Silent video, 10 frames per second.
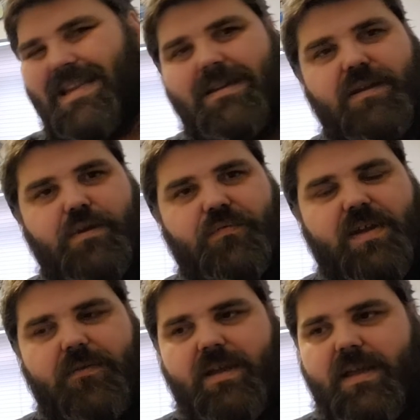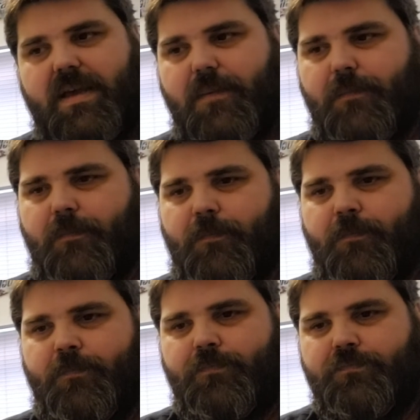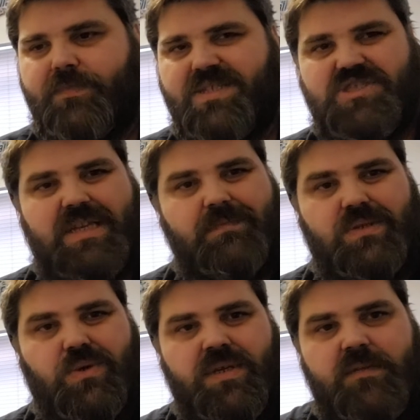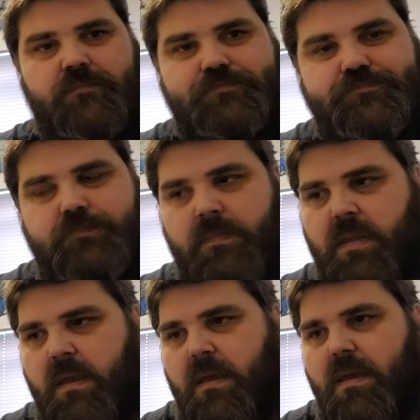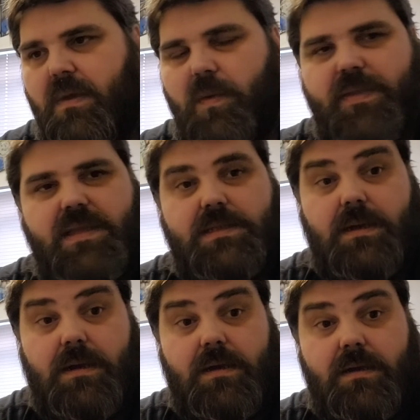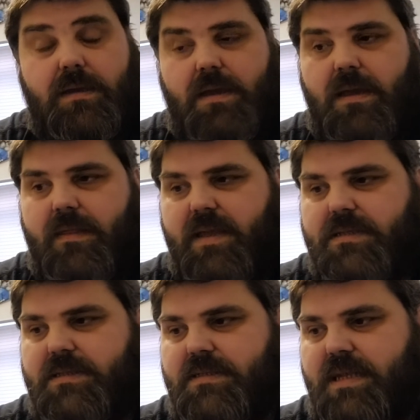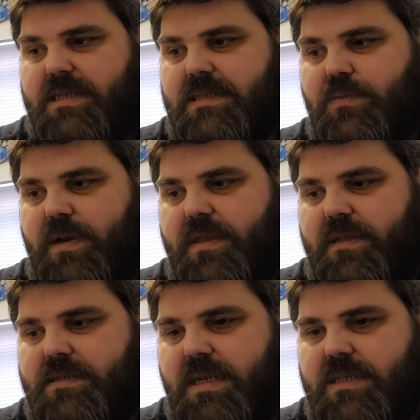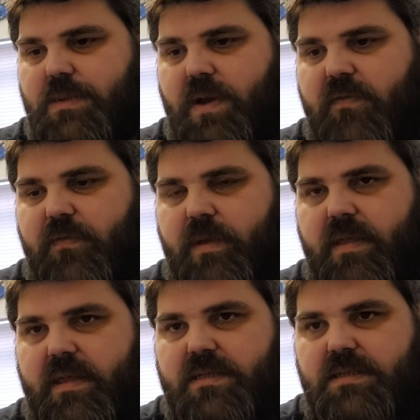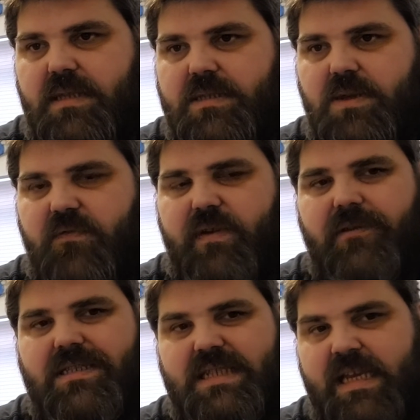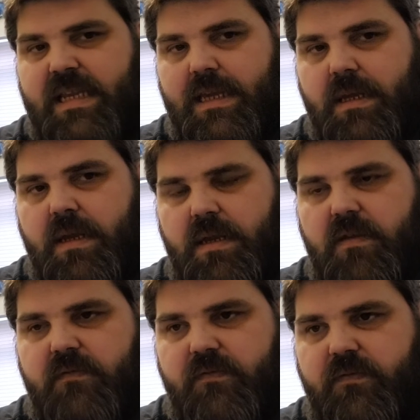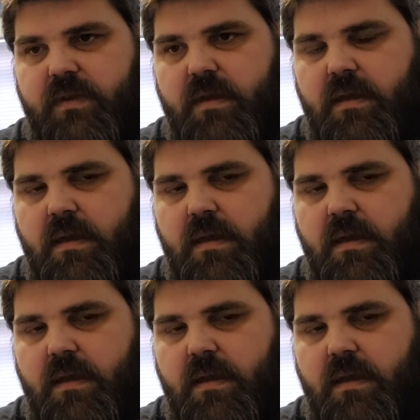I don't know, very cheap toy, when these aren't, and that's what I think takes away from it. It's got a very tinny kind of